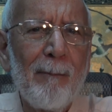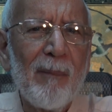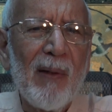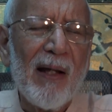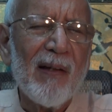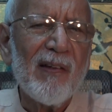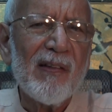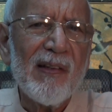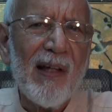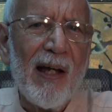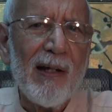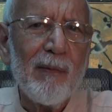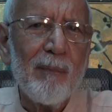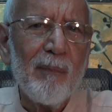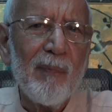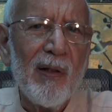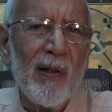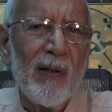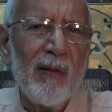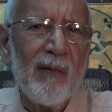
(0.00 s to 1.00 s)

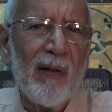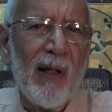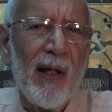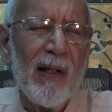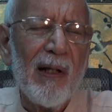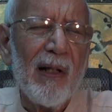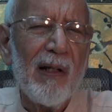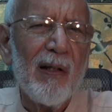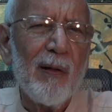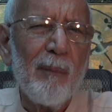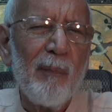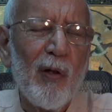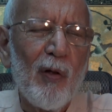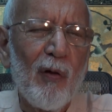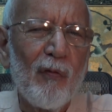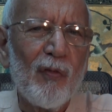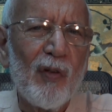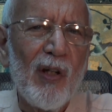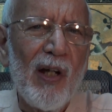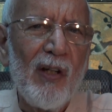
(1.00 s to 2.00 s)
excitement and a little bit
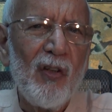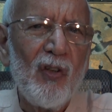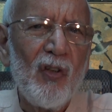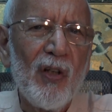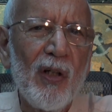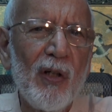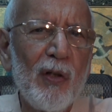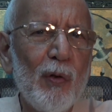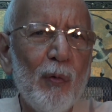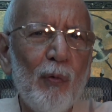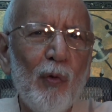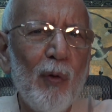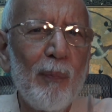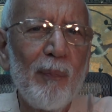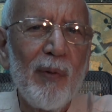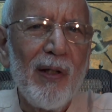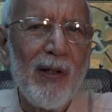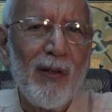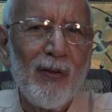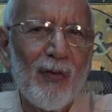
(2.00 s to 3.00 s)
of danger, you
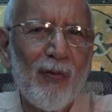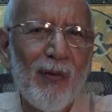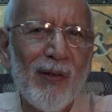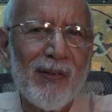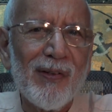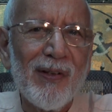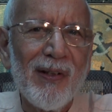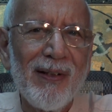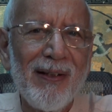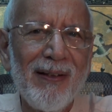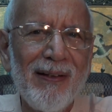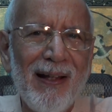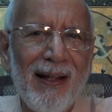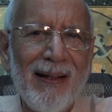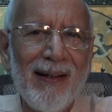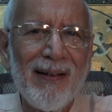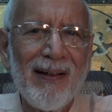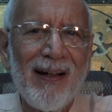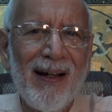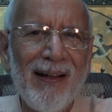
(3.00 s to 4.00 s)
won't be interested in
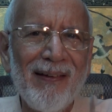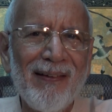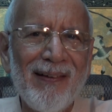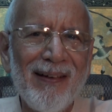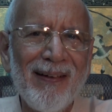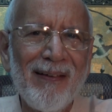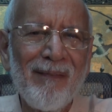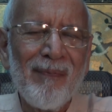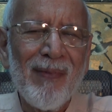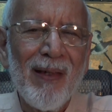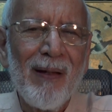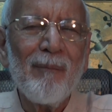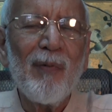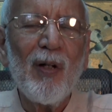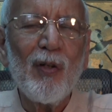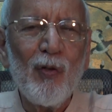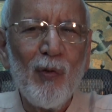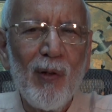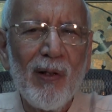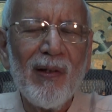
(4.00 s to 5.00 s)
that either.
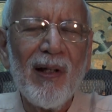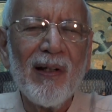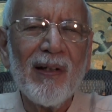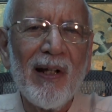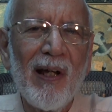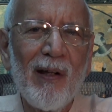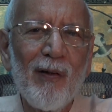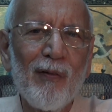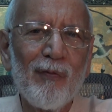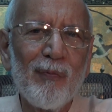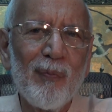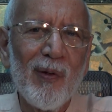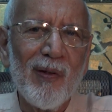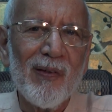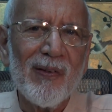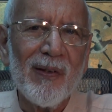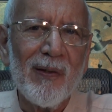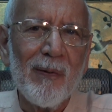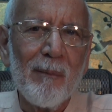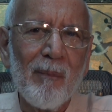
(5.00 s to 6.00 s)
But you are that kind of
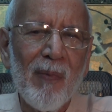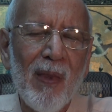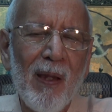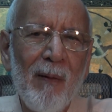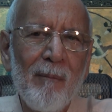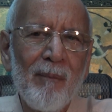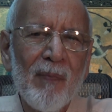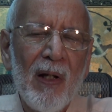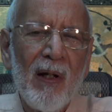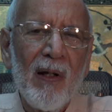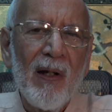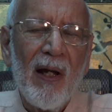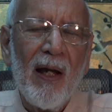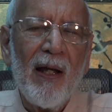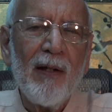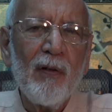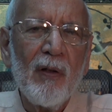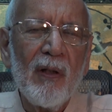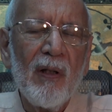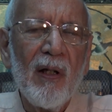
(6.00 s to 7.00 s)
person.
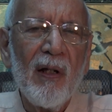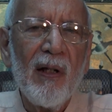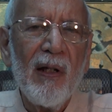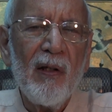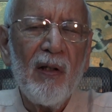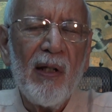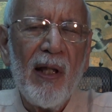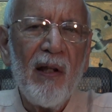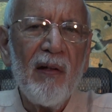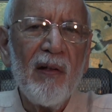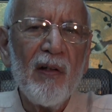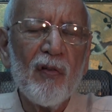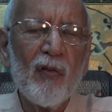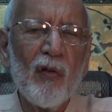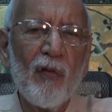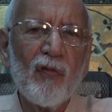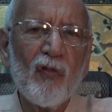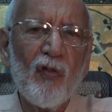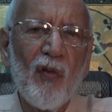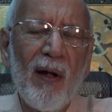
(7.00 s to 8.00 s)
And in areas
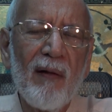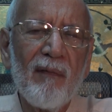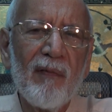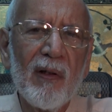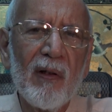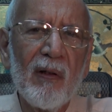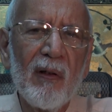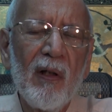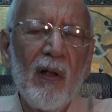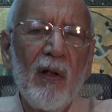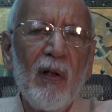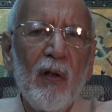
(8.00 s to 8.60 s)
of travel,